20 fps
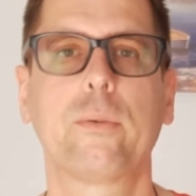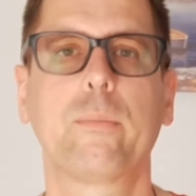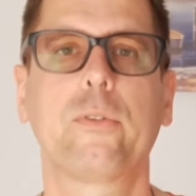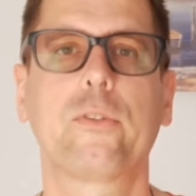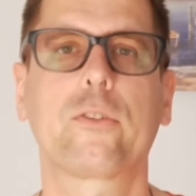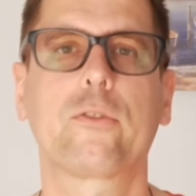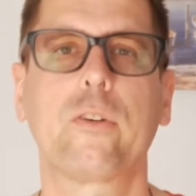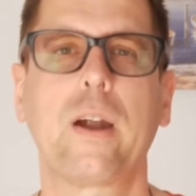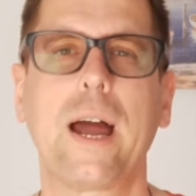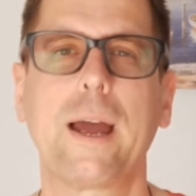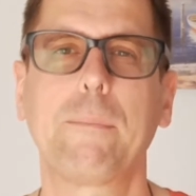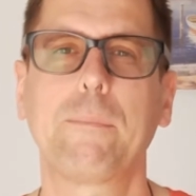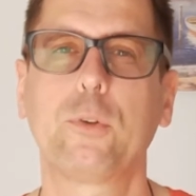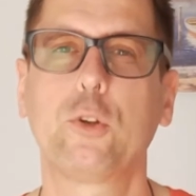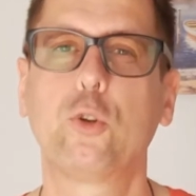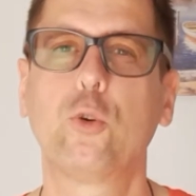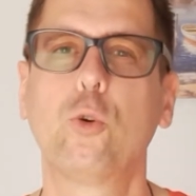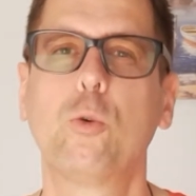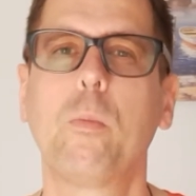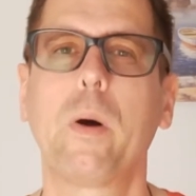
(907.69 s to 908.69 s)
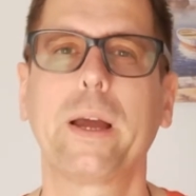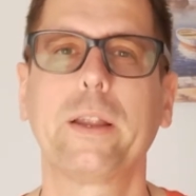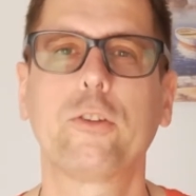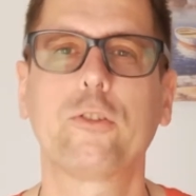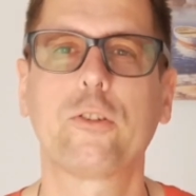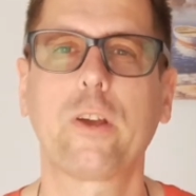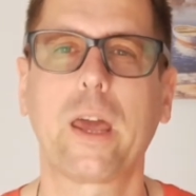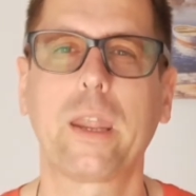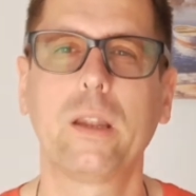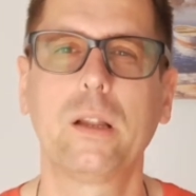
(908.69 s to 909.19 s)
subscribe to my
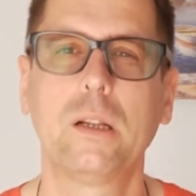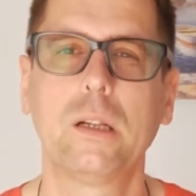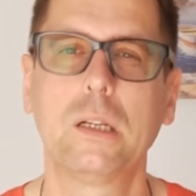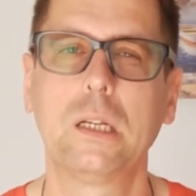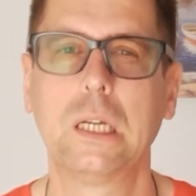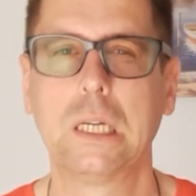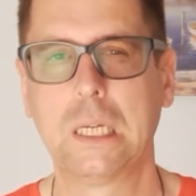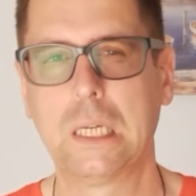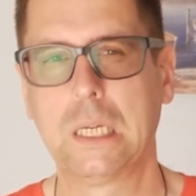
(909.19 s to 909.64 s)
channel.